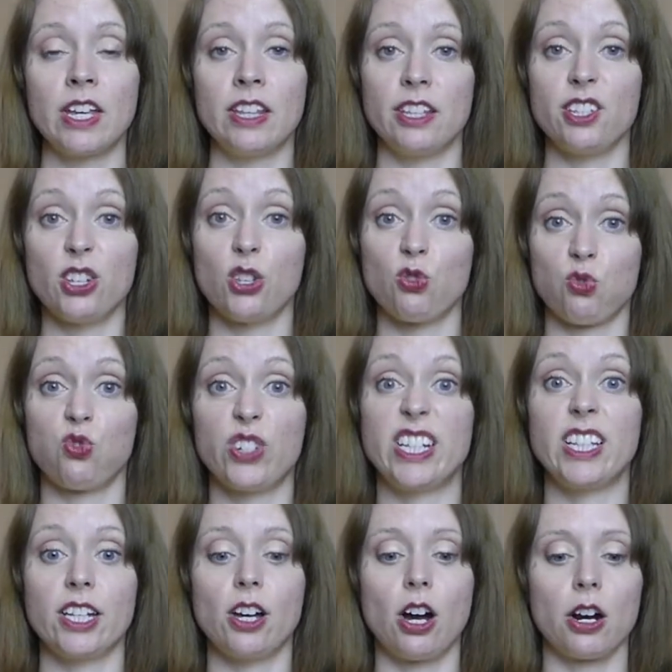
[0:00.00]
This is
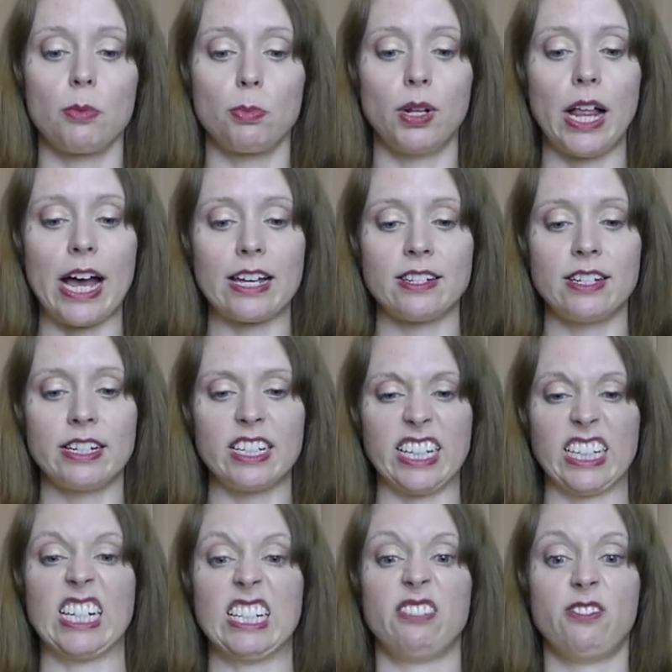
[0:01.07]
really hard plastic.
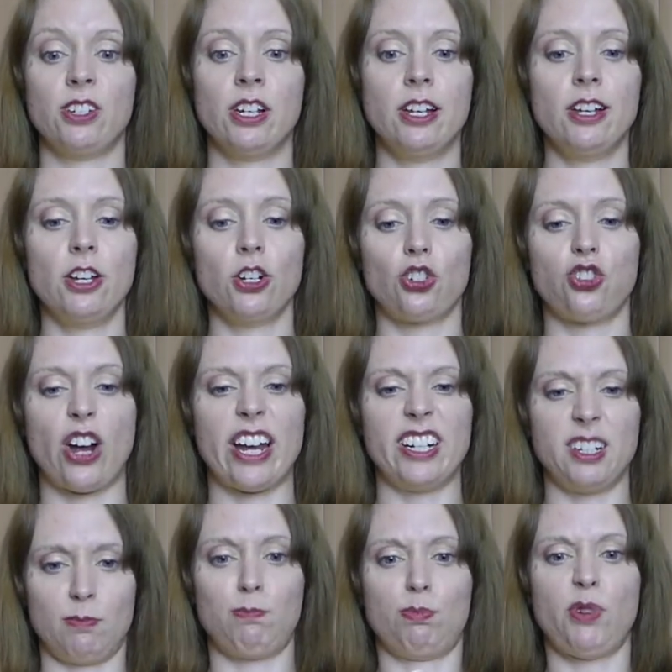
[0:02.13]
Like, I've tried
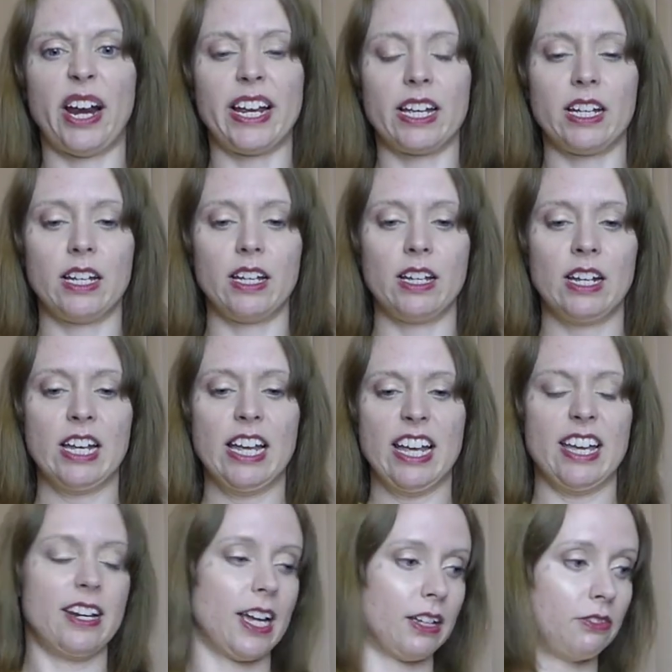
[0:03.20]
to break it
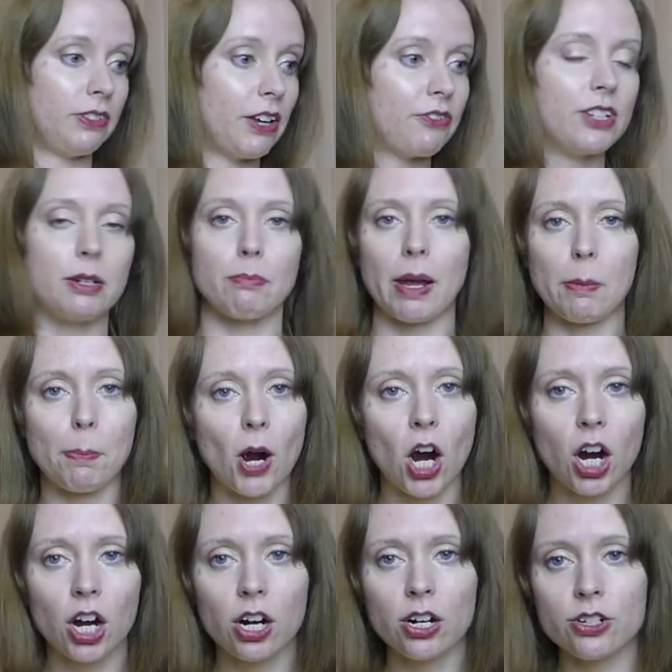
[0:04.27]
and I left it in my
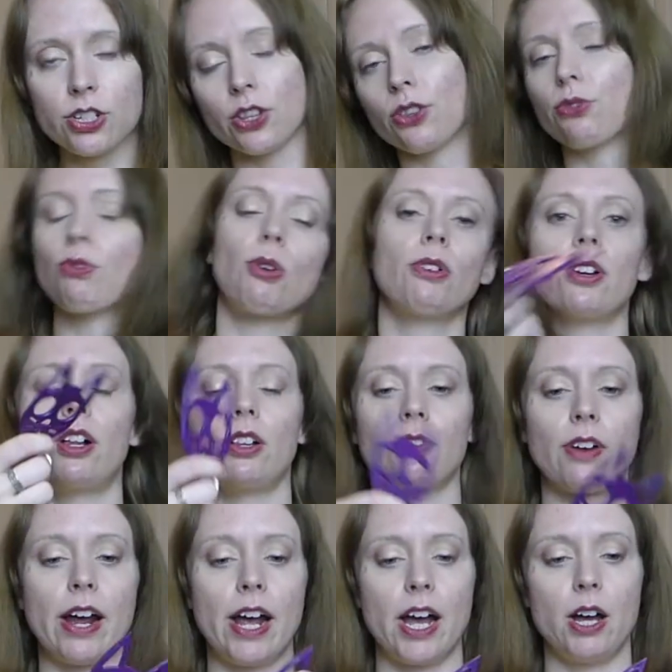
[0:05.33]
purse and thrown it all
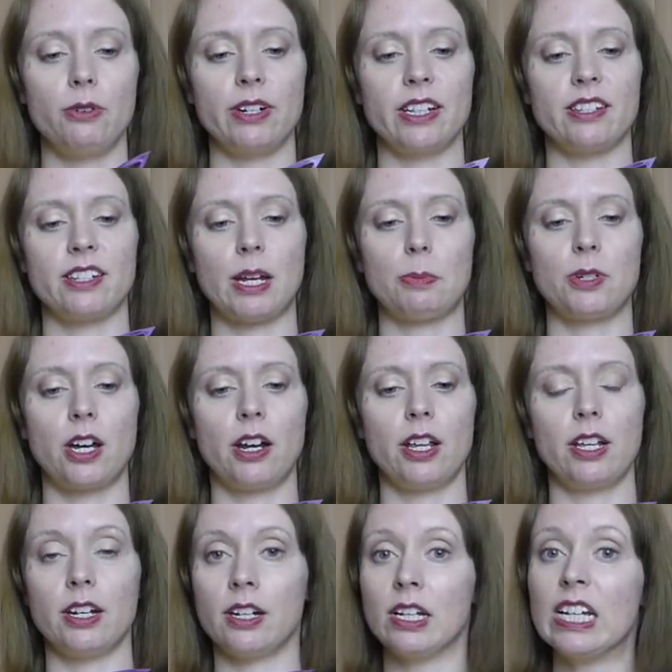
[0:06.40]
around and stepped on
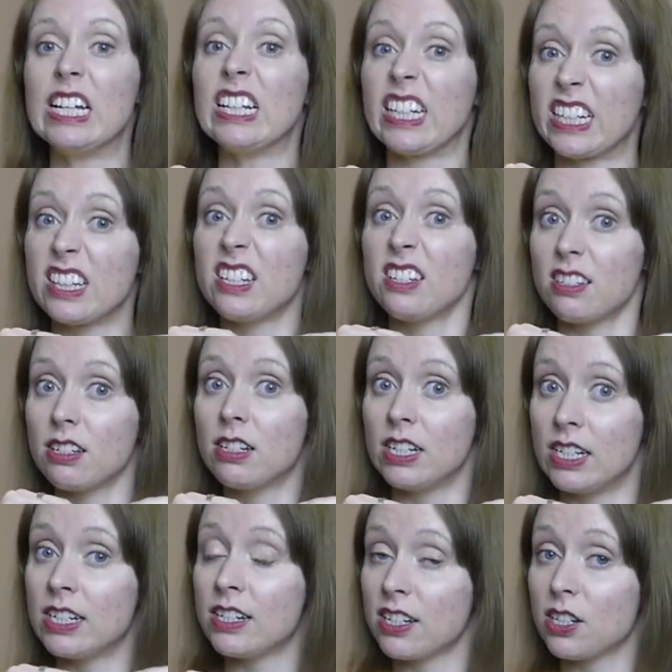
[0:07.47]
it, and like this
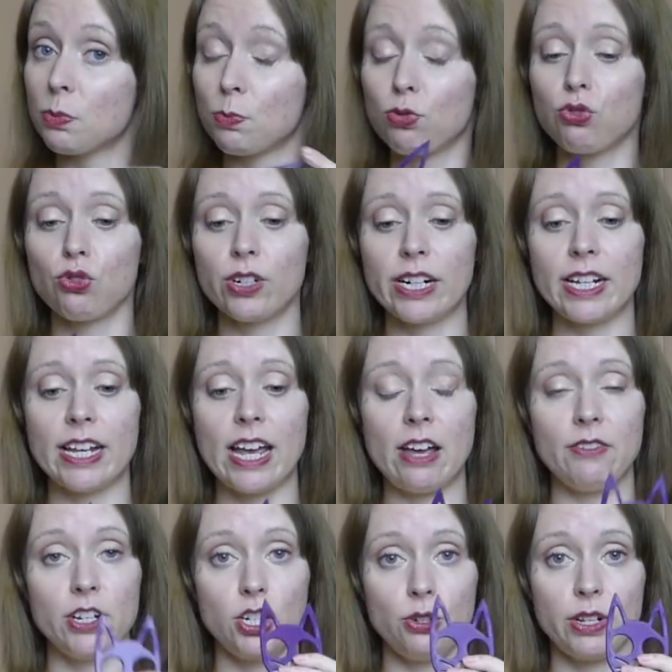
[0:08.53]
is pretty
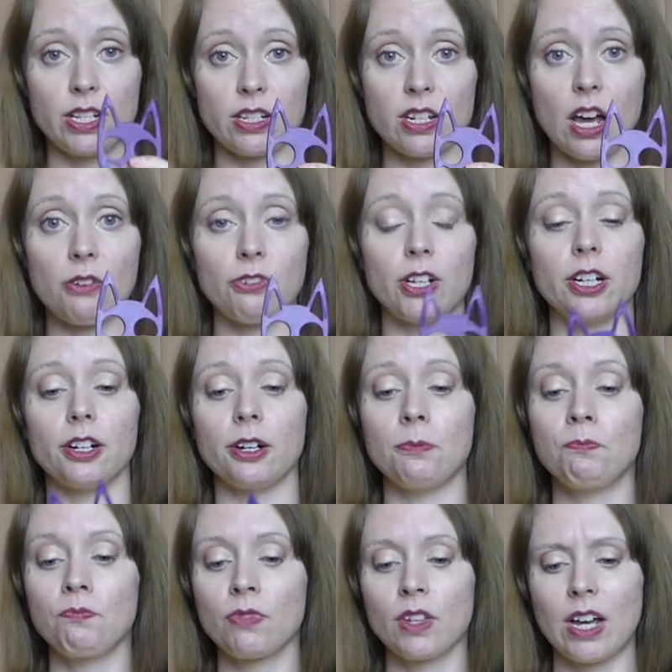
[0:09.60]
heavy duty stuff here.
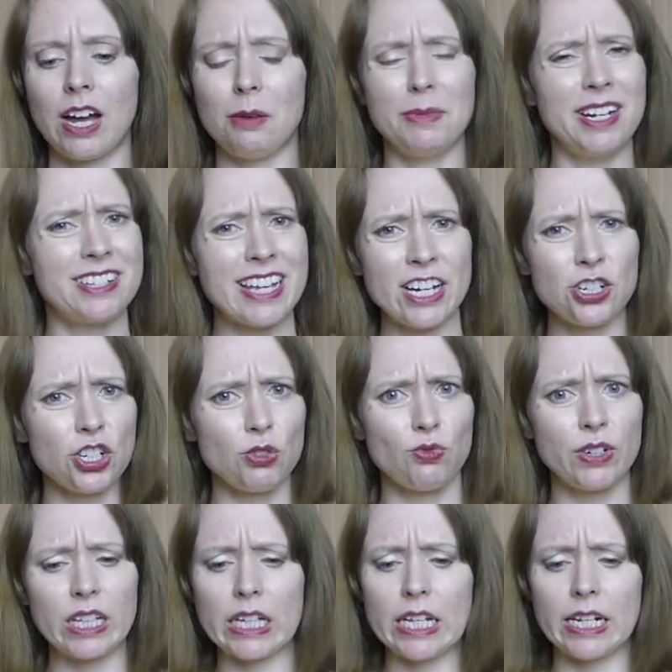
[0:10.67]
And it's actually
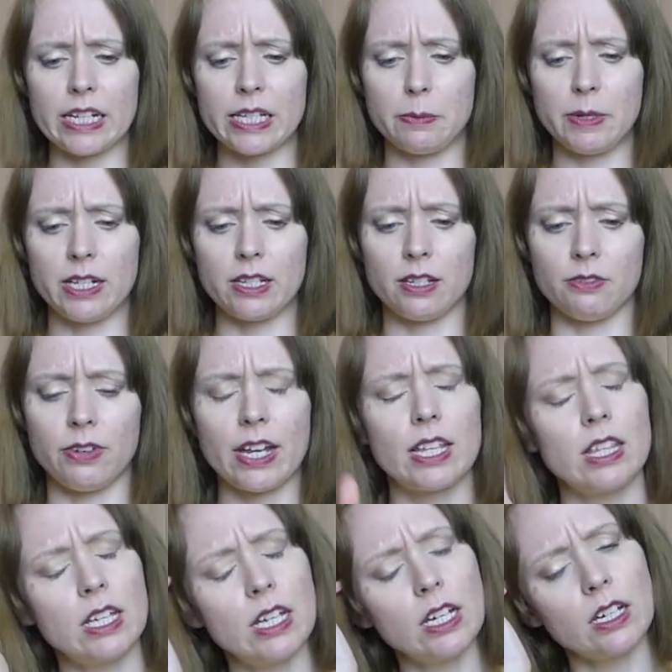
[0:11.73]
really inexpensive. I
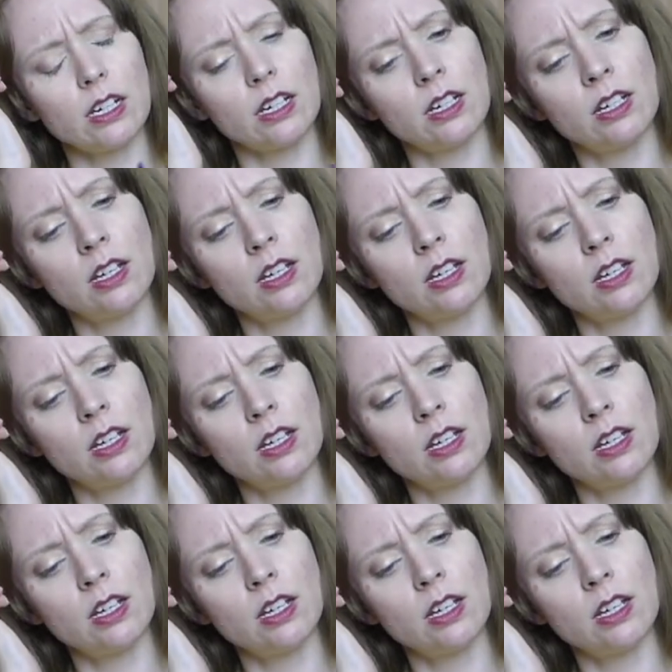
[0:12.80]
think